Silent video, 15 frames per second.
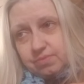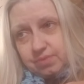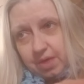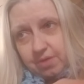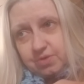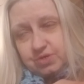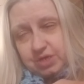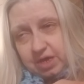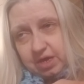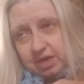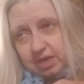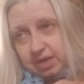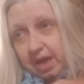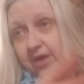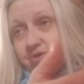the other day,
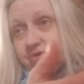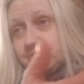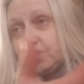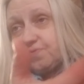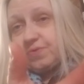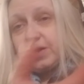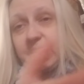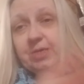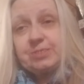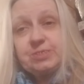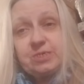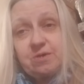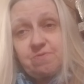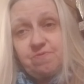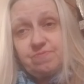and I don't know if I got
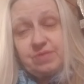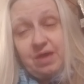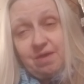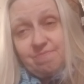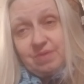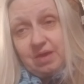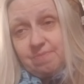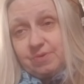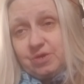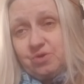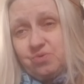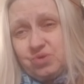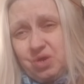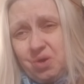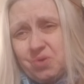sick from that maybe.
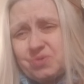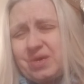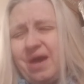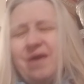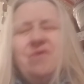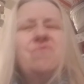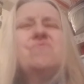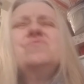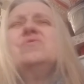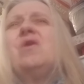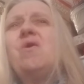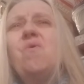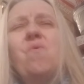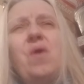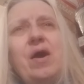Who knows? I don't
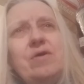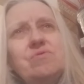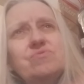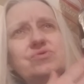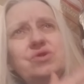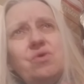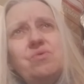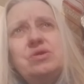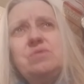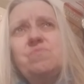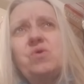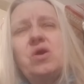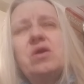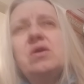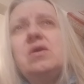know. I don't know
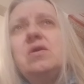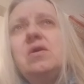anymore.